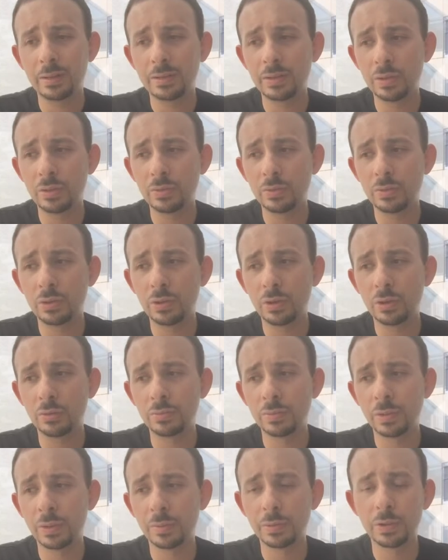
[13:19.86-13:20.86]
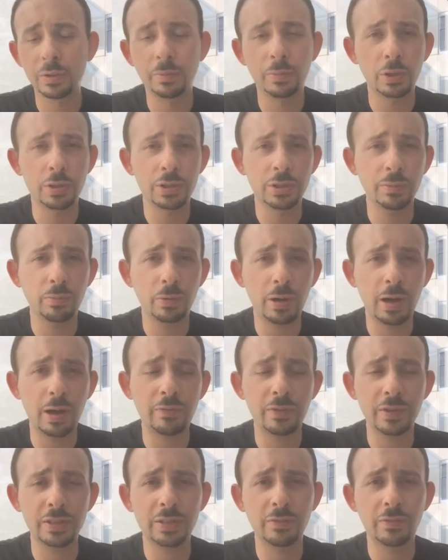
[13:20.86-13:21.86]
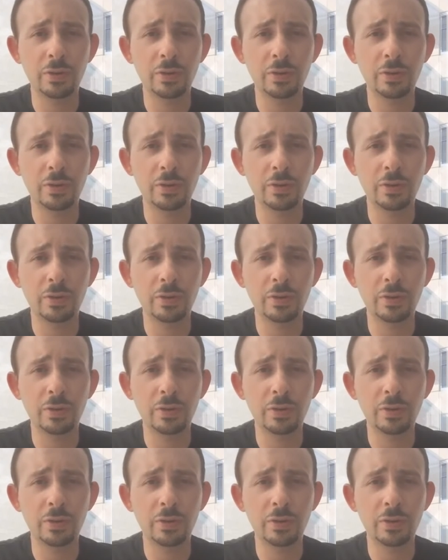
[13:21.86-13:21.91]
to book some profits.